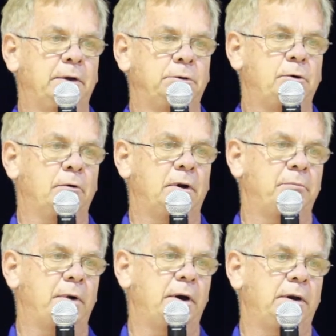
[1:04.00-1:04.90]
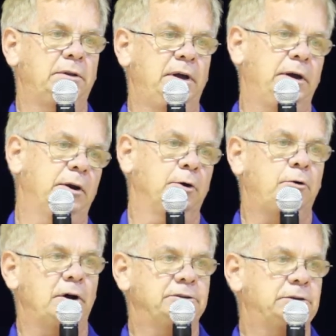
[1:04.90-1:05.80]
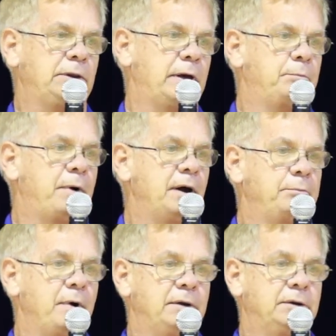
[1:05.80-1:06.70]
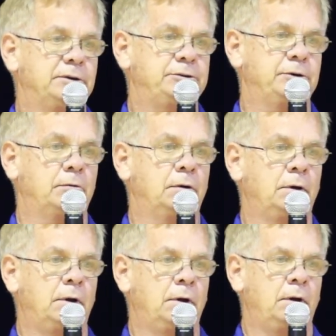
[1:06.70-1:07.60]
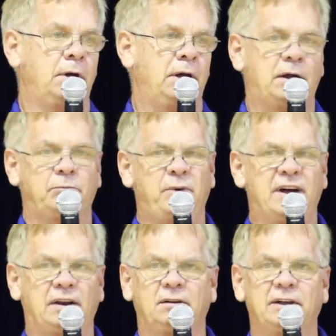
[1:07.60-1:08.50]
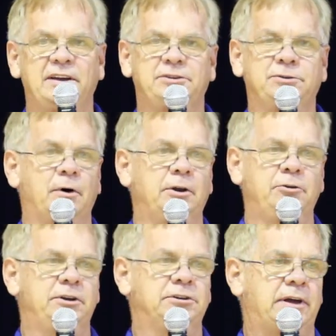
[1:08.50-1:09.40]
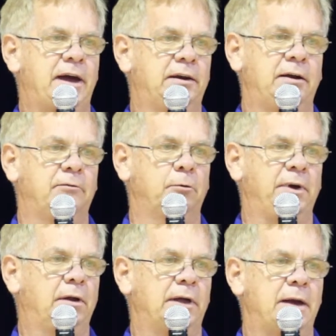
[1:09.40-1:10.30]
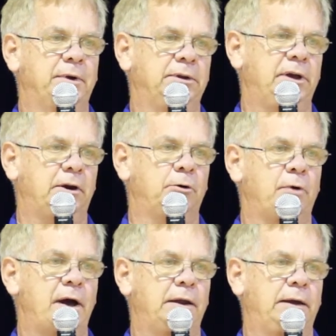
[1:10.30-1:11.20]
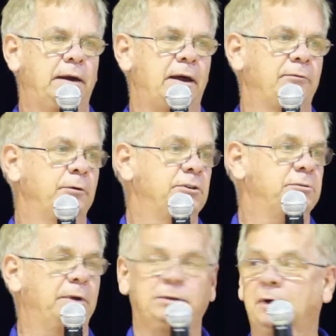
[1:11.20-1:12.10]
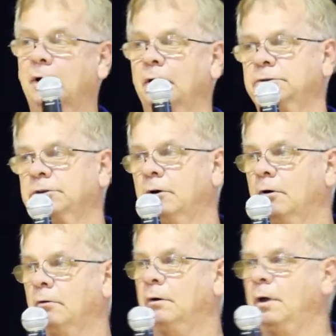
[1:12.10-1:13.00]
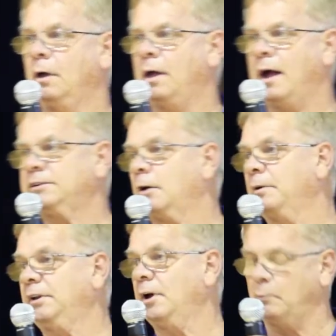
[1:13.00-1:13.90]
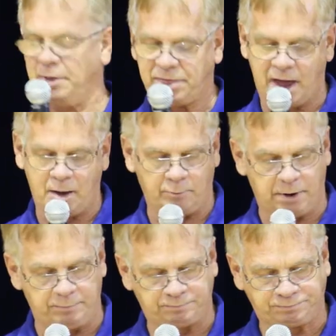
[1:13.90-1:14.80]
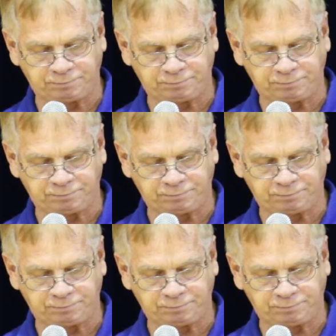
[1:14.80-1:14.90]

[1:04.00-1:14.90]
being torn up by an addictive cost to make a pipeline issue. And we got the clay soil. You just can't ever reclaim it and get it right again after it's been dug. So that's how we dealt with that one.